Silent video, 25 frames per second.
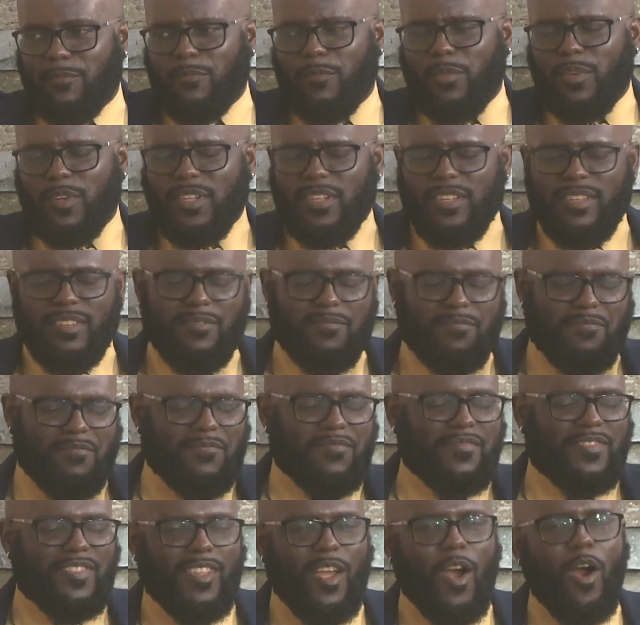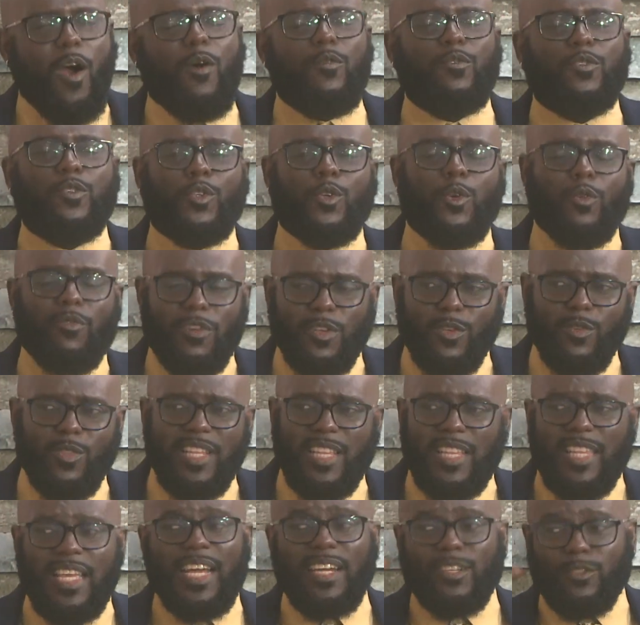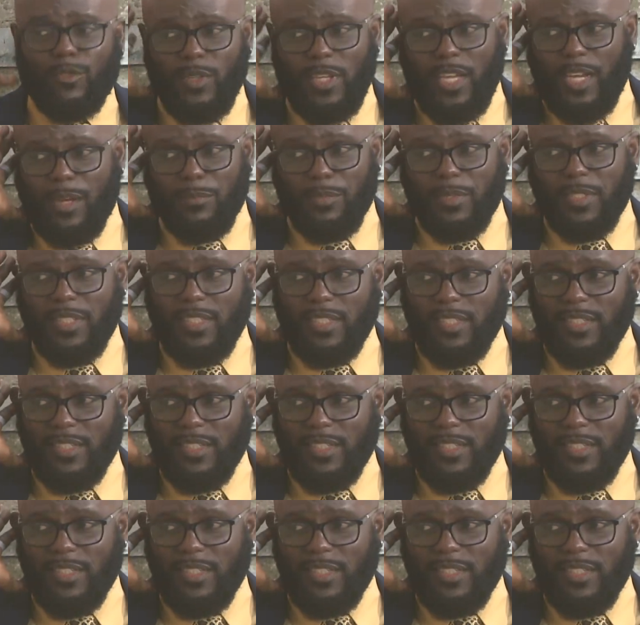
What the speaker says: But how sure are you that they actually happened?